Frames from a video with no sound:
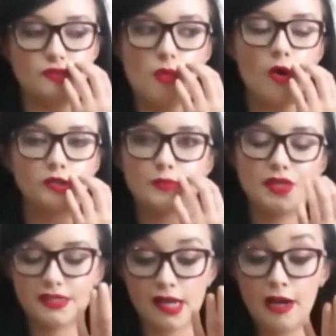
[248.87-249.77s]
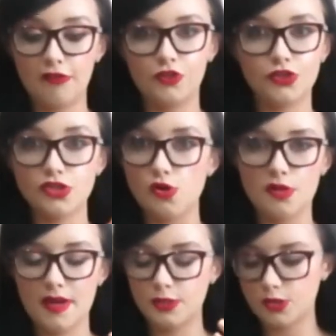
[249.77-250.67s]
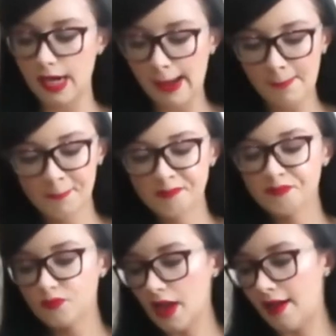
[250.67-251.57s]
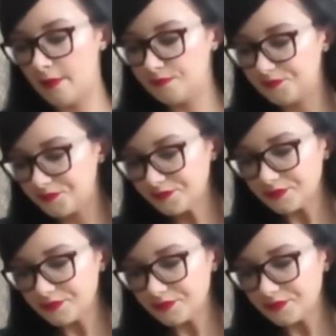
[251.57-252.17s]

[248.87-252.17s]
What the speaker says: to watch because I love a good documentary. And